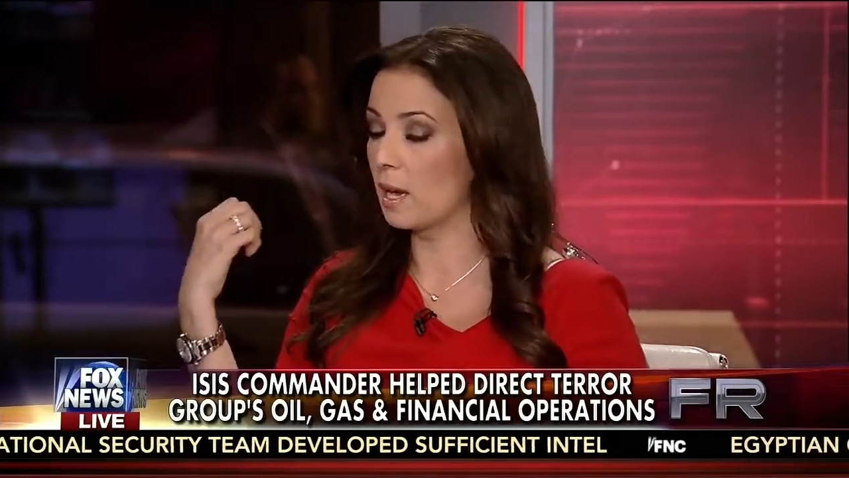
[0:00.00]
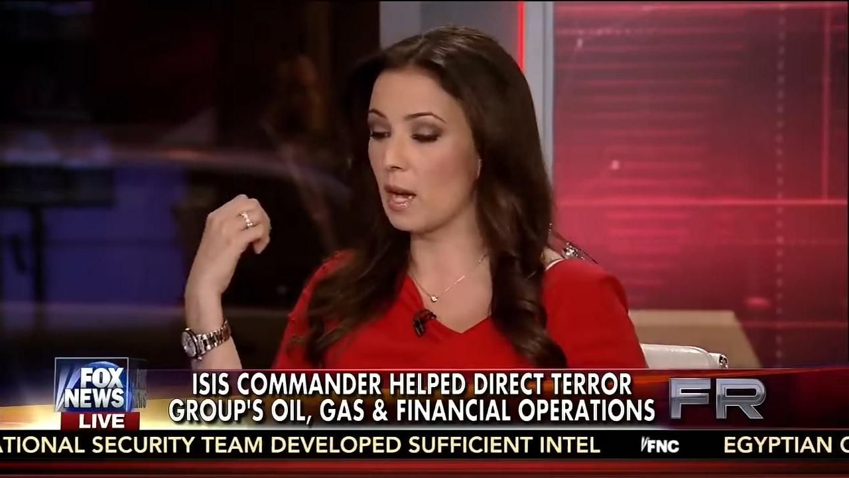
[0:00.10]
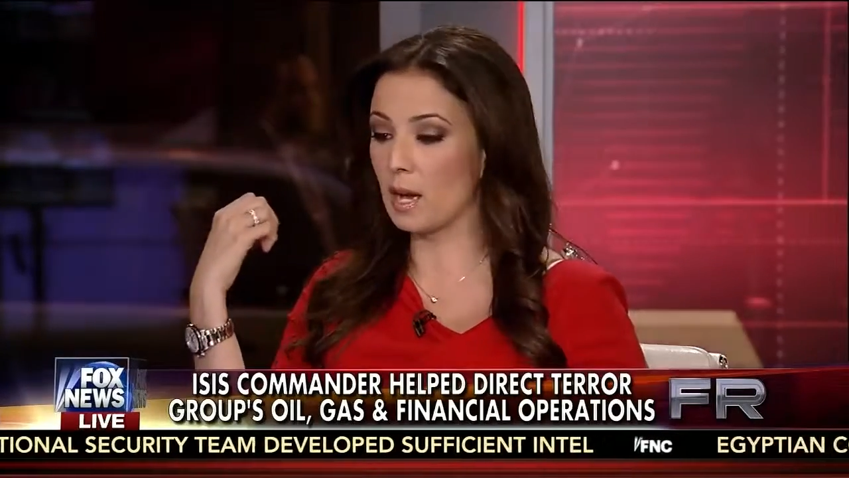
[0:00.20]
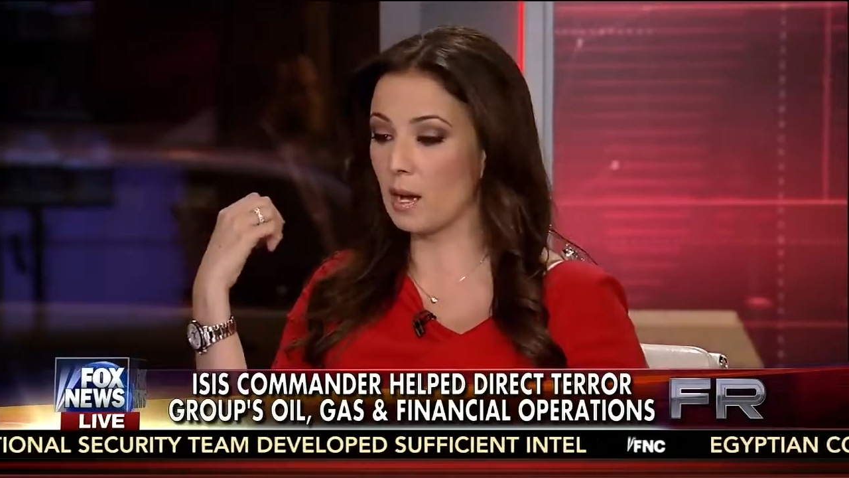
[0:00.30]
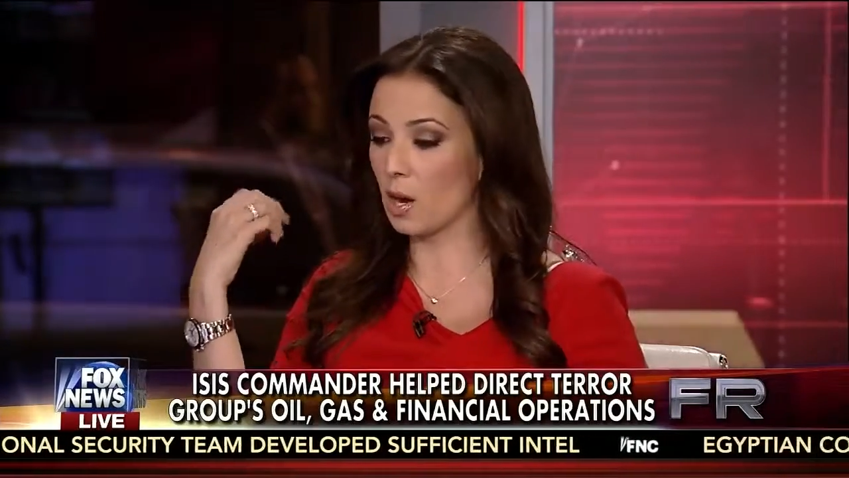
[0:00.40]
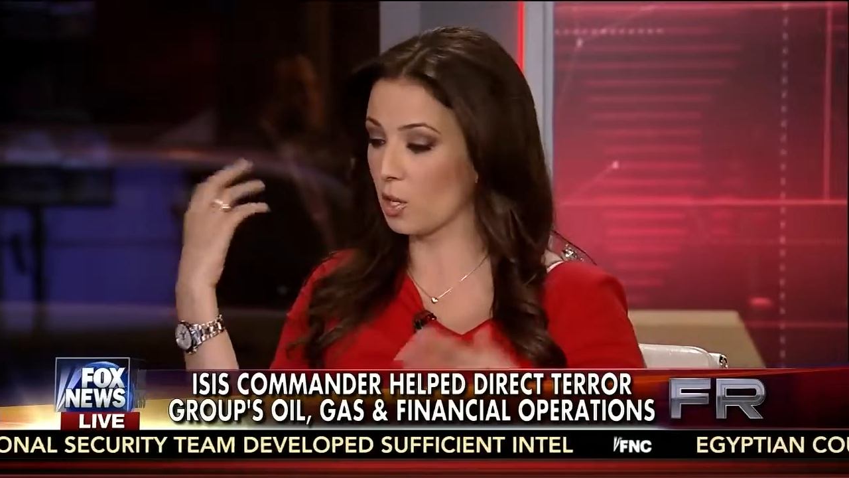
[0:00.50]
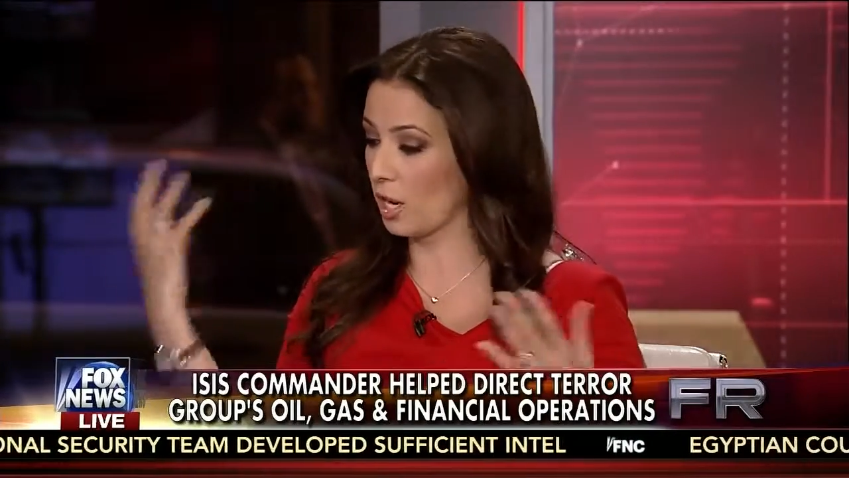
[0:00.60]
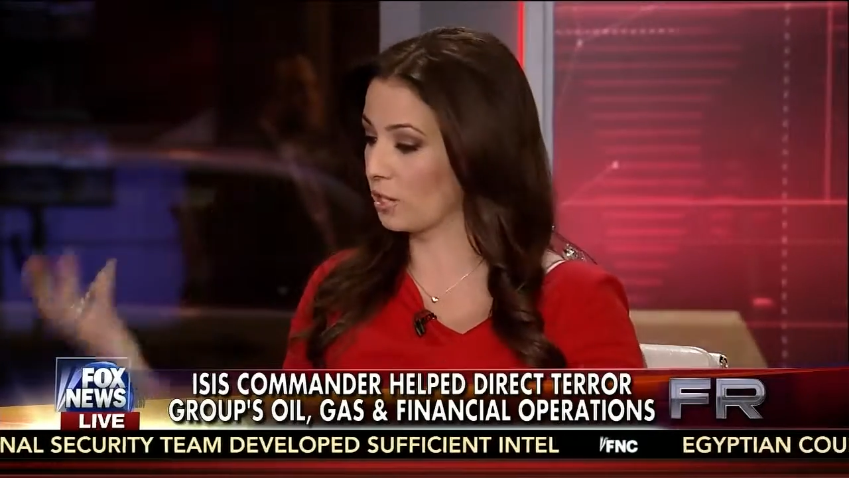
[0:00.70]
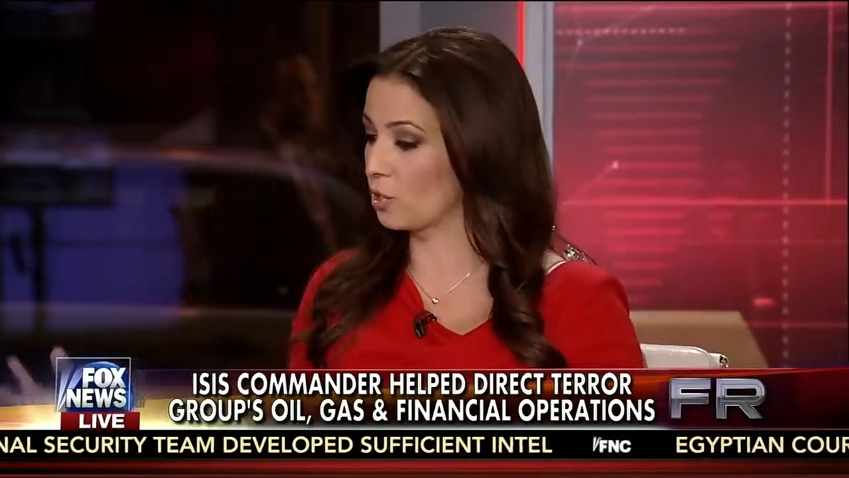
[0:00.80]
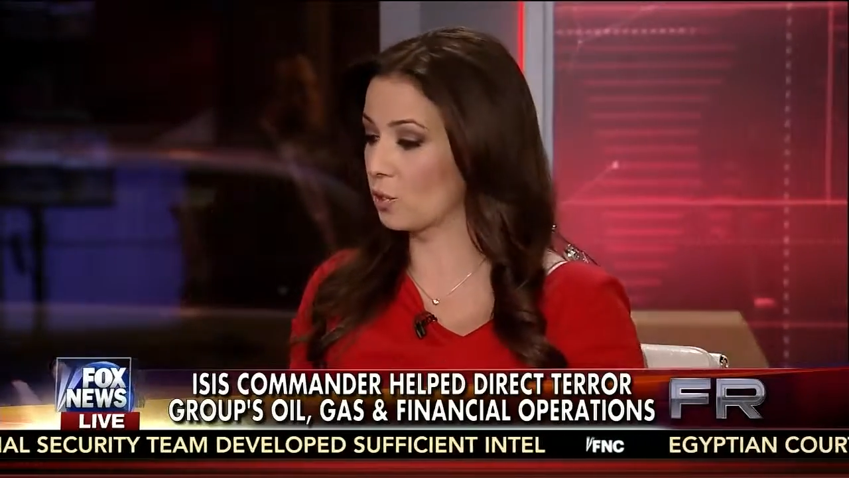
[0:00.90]
Uh, our
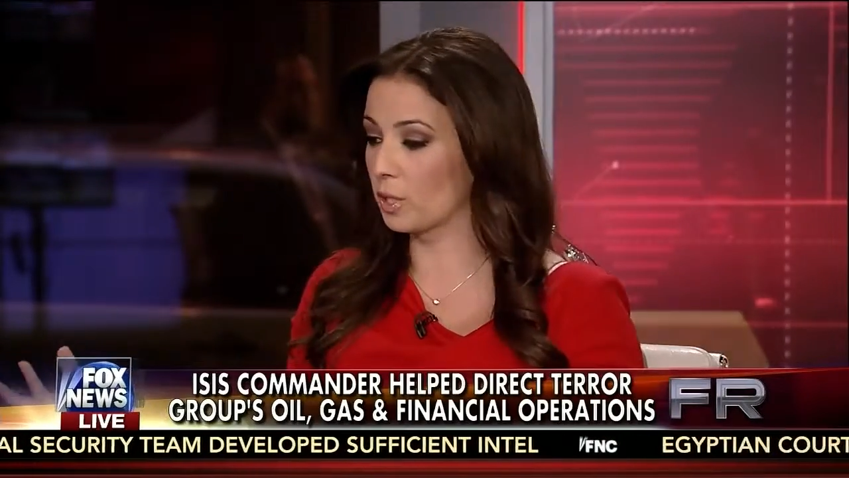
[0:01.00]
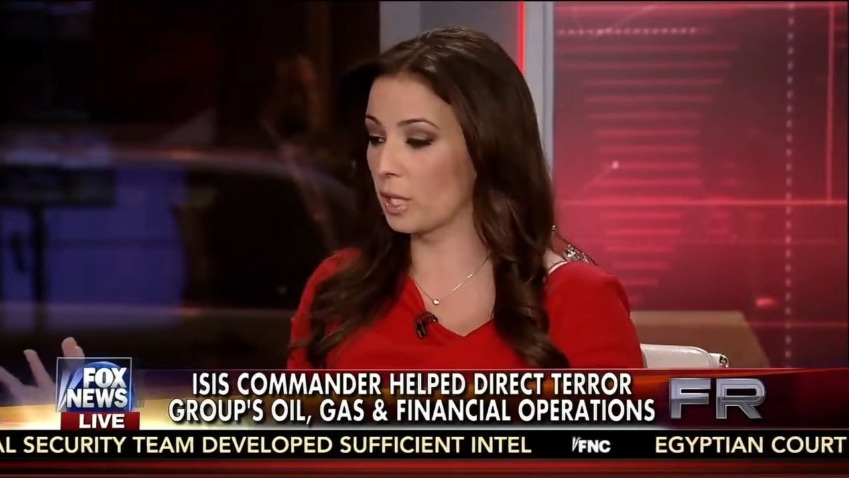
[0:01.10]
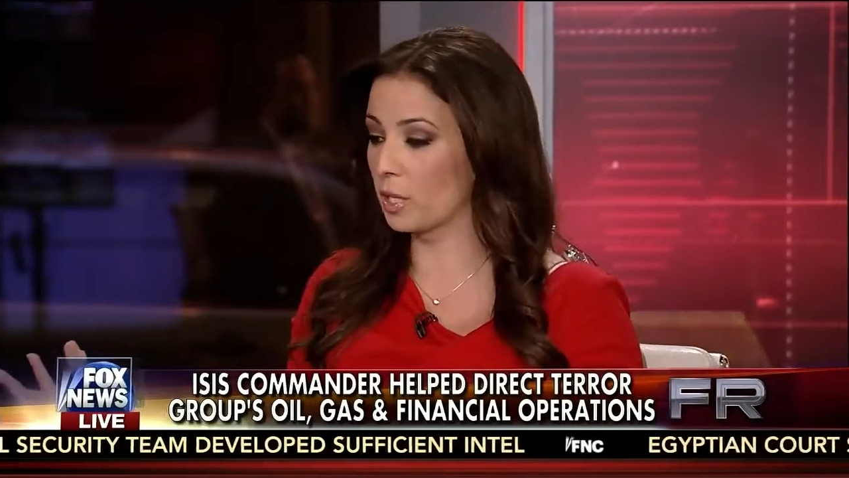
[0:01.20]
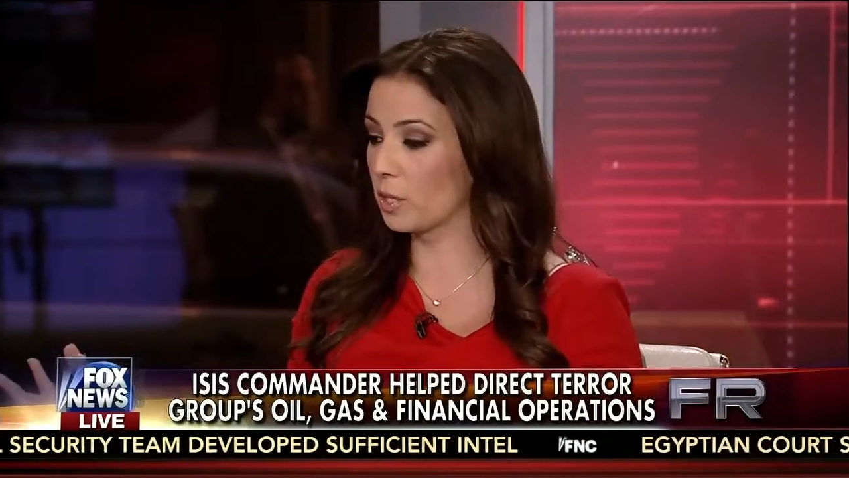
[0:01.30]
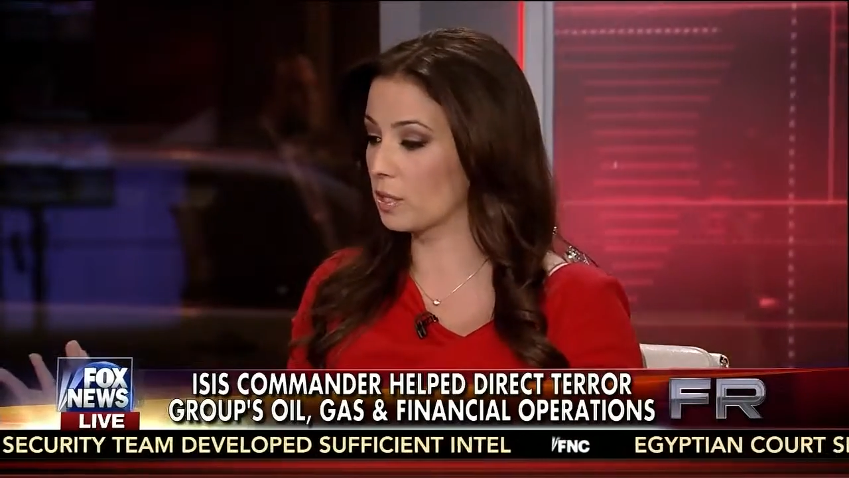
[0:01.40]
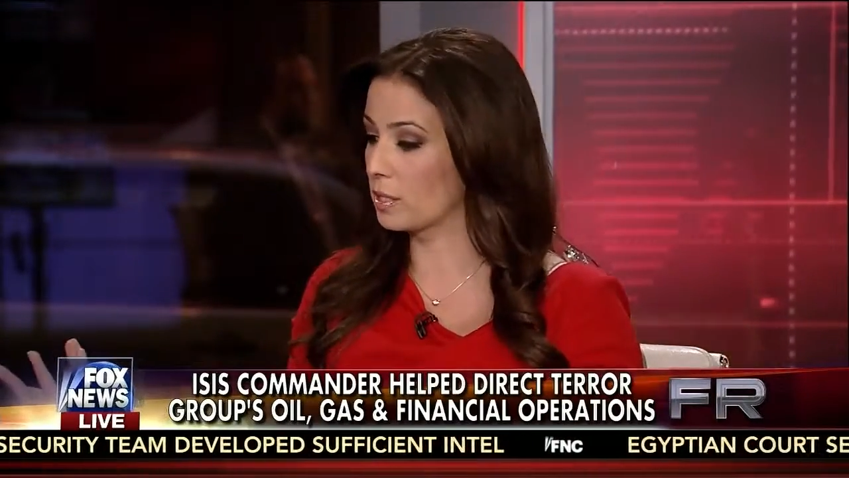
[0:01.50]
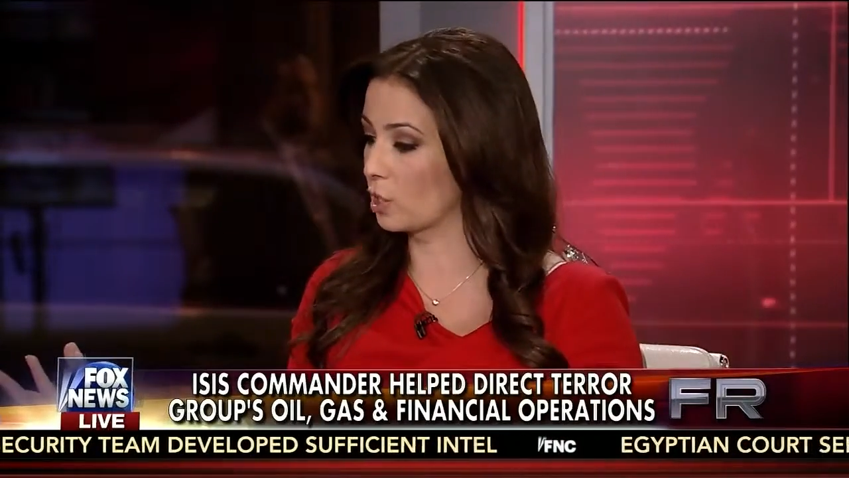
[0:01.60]
guest earlier